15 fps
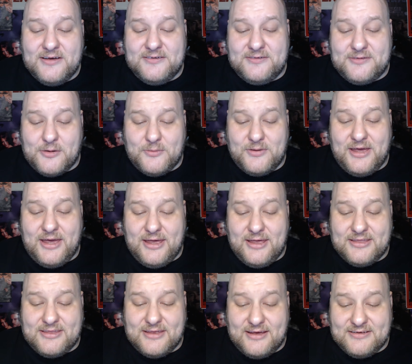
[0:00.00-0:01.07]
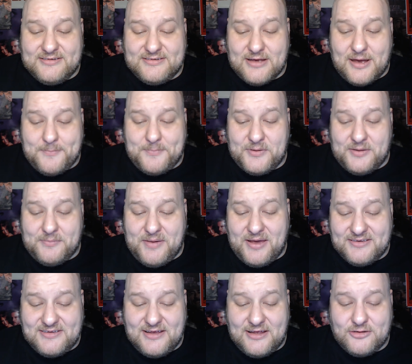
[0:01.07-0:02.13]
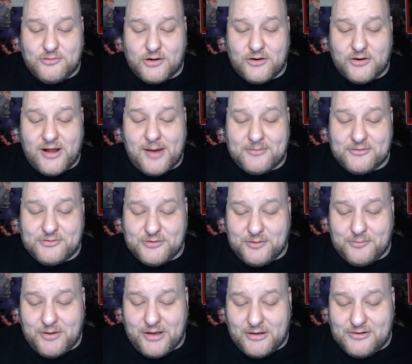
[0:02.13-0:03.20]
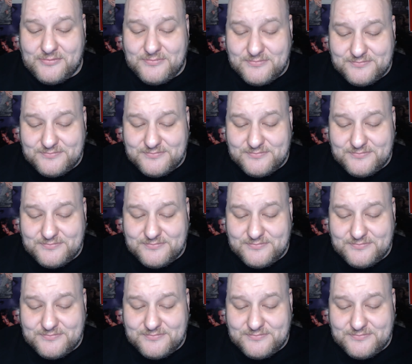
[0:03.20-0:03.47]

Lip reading: so he thinks up an amazing trigonometry riddle.